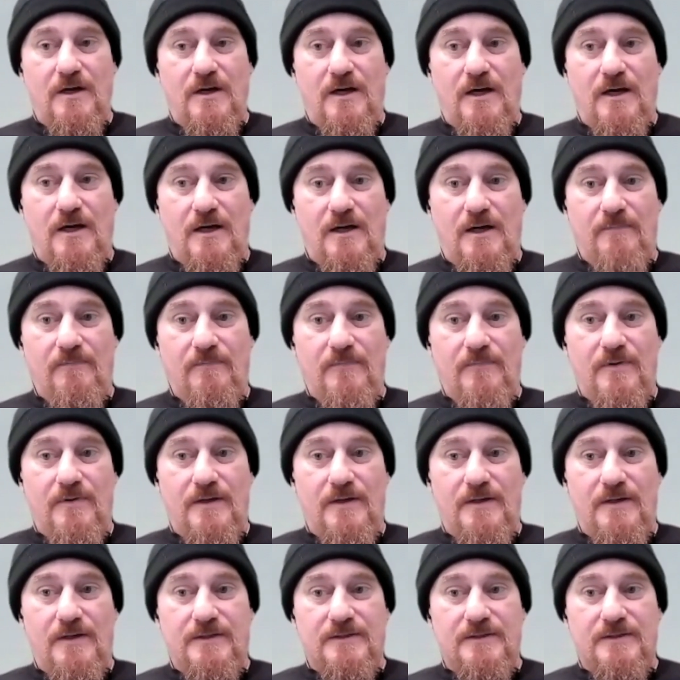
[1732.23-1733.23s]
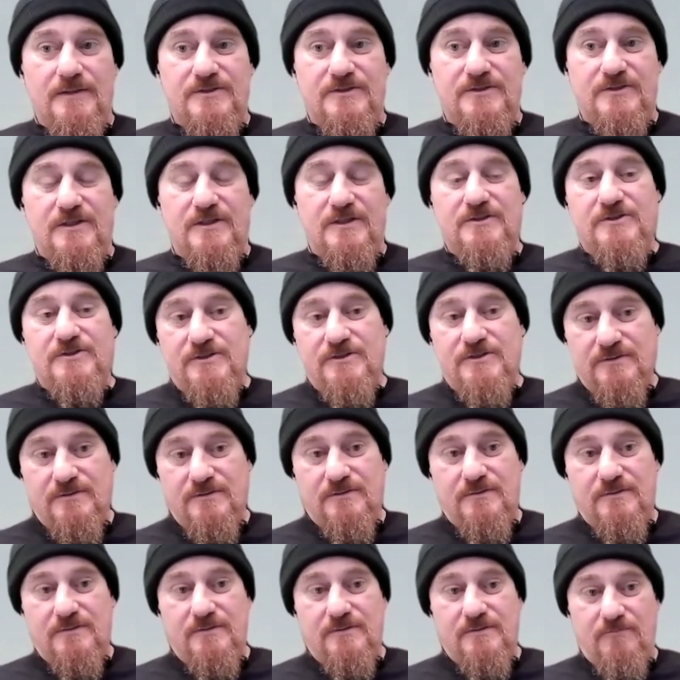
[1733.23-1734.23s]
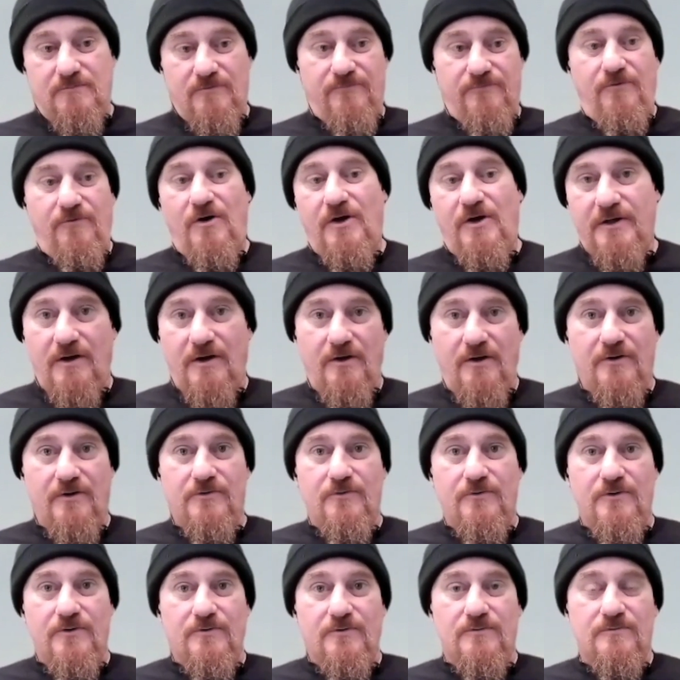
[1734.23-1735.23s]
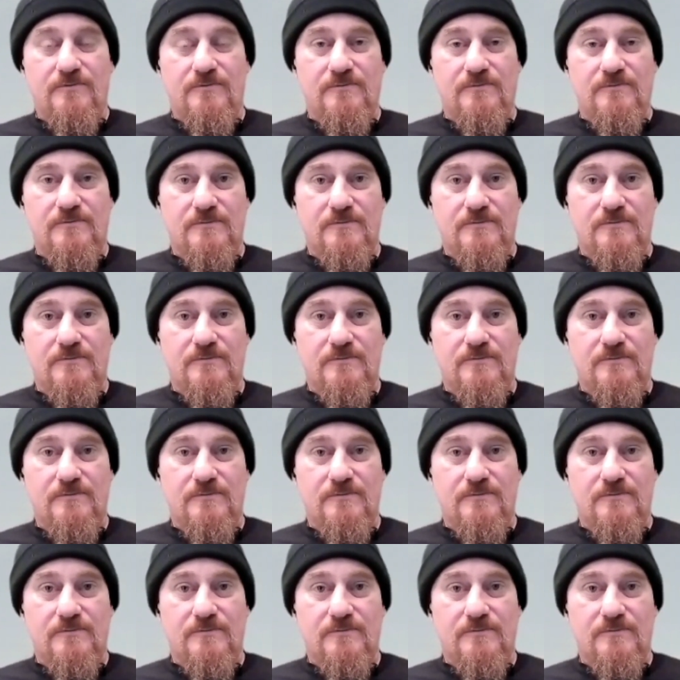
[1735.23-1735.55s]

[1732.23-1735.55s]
in a stitch, refine our own oil.